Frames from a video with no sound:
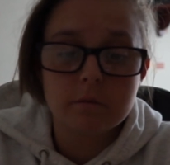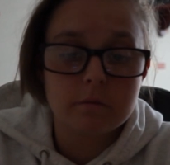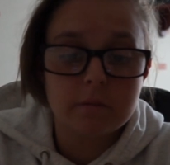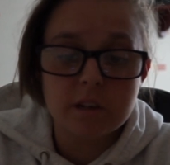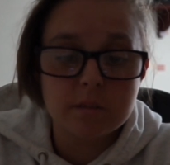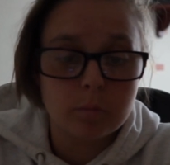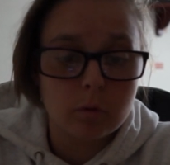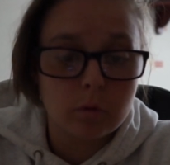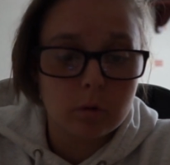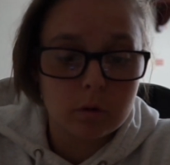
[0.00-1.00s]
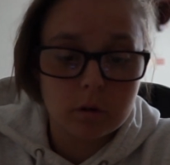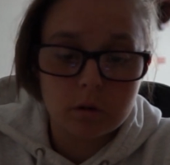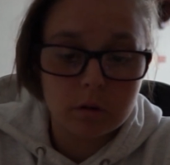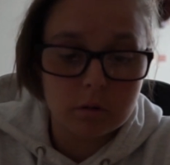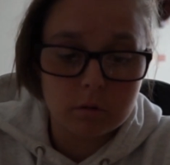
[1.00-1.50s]
Facebook.
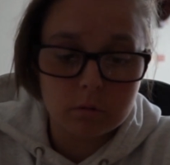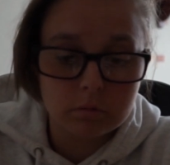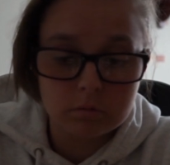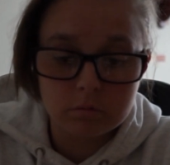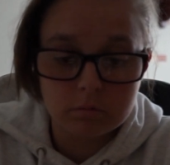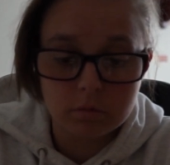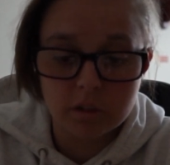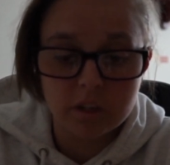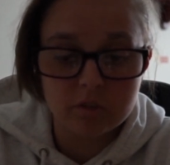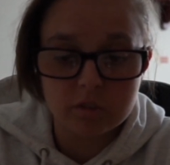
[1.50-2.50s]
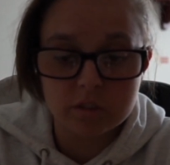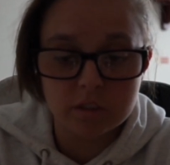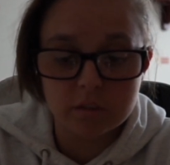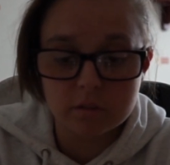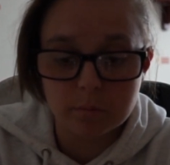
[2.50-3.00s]
Nothing
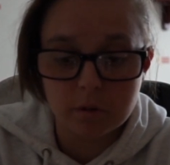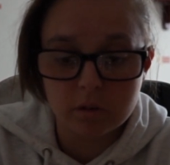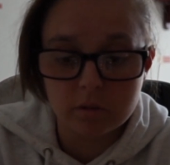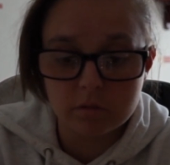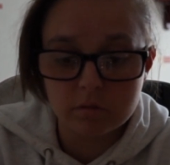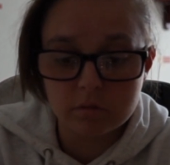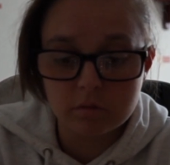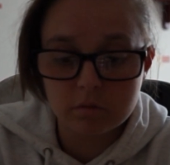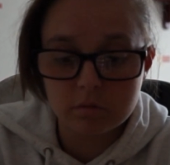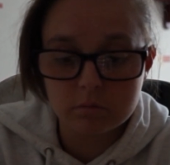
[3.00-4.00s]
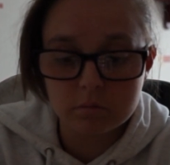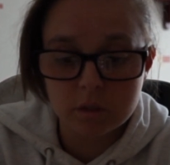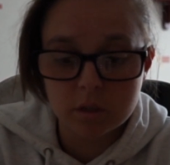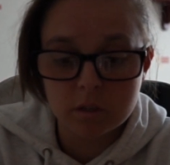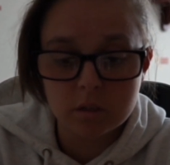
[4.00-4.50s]
interesting, to be honest.
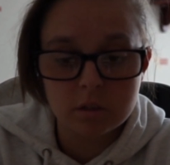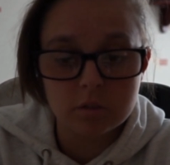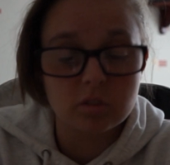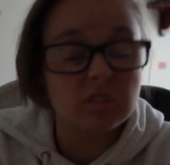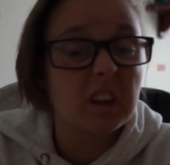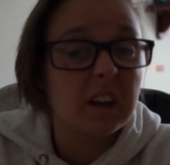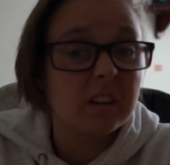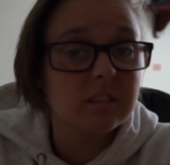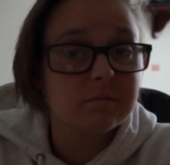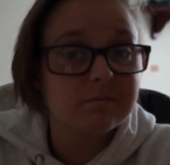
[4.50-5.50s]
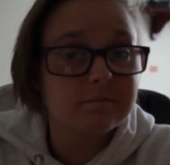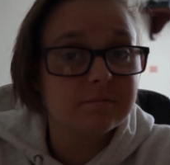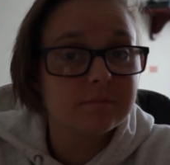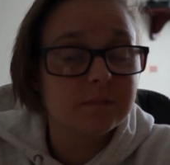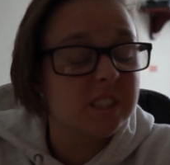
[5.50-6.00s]
Just that.
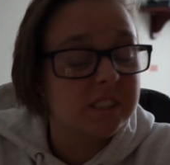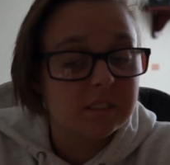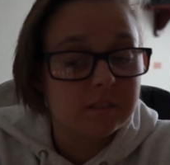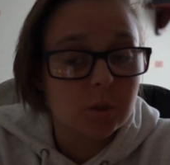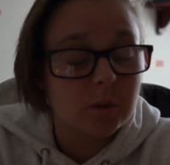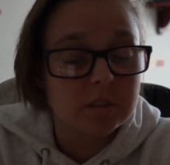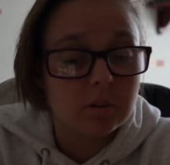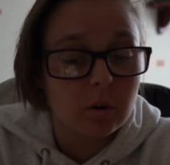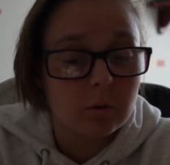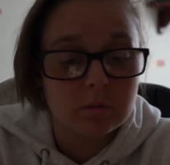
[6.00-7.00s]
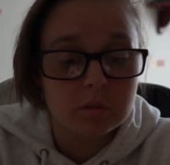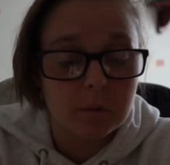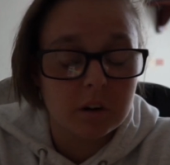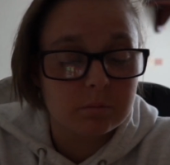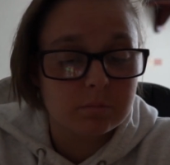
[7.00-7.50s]
Just quick scroll because I'm
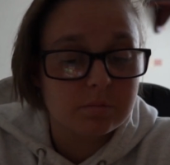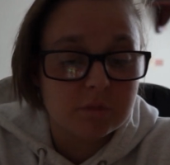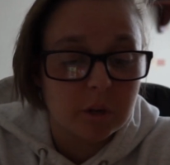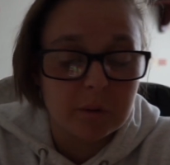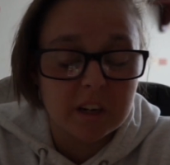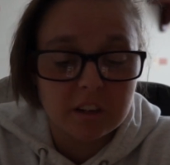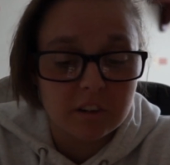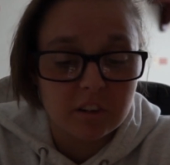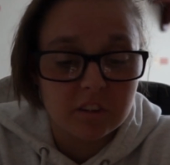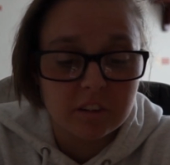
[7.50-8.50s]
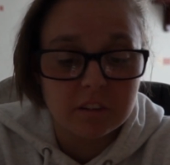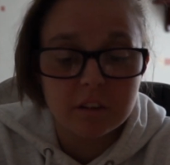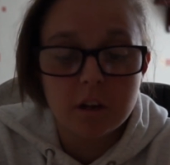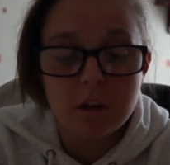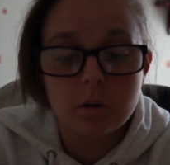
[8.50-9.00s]
not showing anything on there.
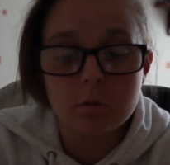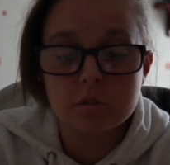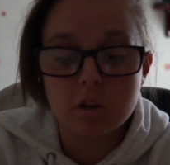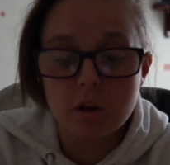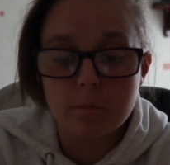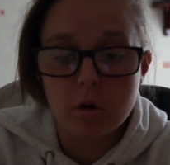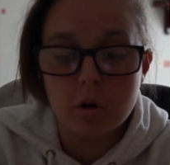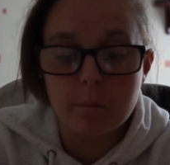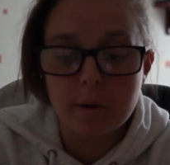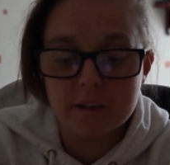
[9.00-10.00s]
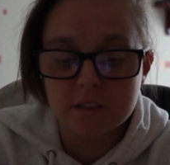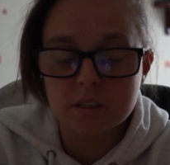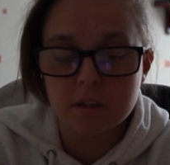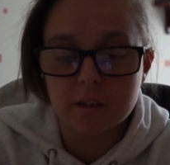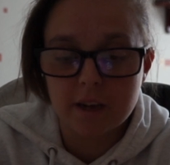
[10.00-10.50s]
Also, my
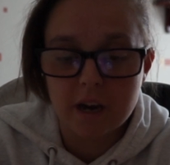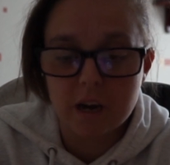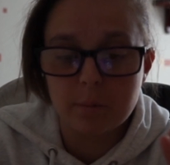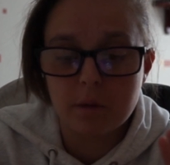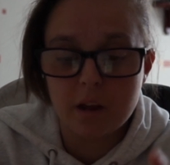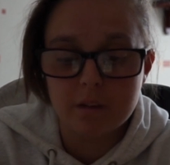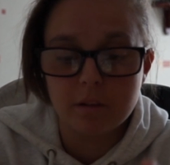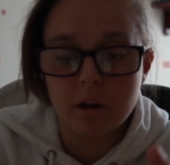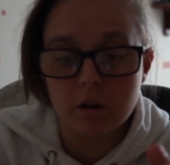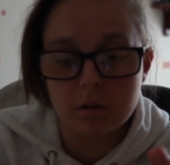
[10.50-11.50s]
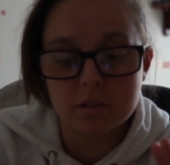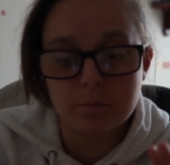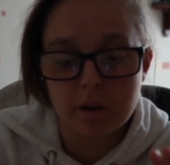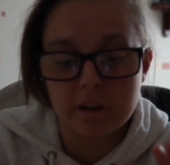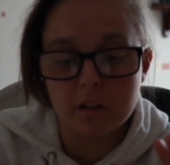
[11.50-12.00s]
best game ever I like to
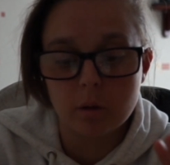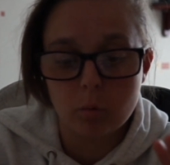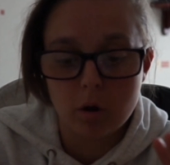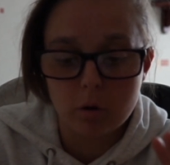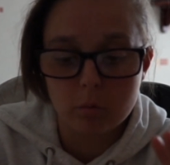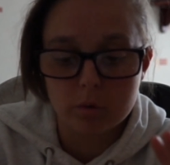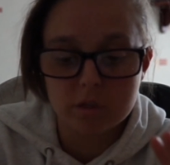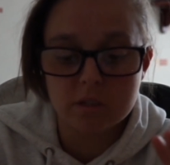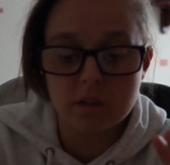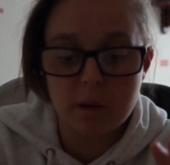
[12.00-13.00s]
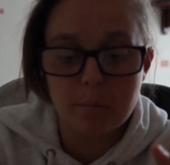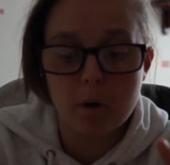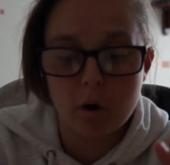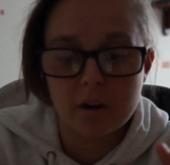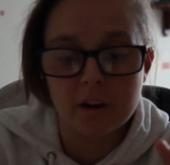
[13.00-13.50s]
play in the world, which is
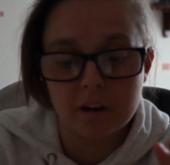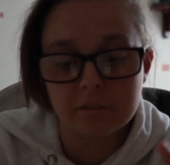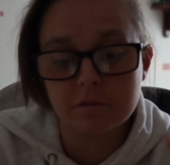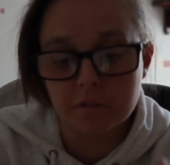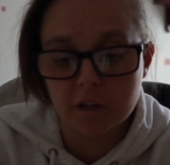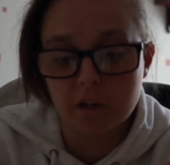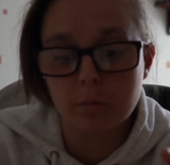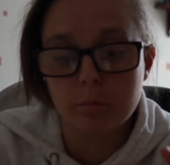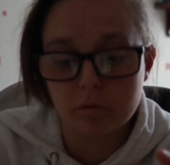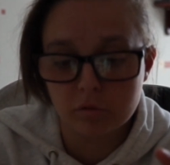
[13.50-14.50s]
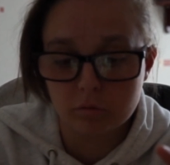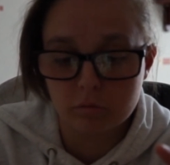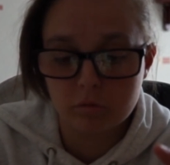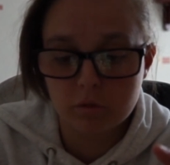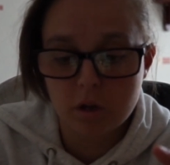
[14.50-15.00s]
Empire and freaking puzzles.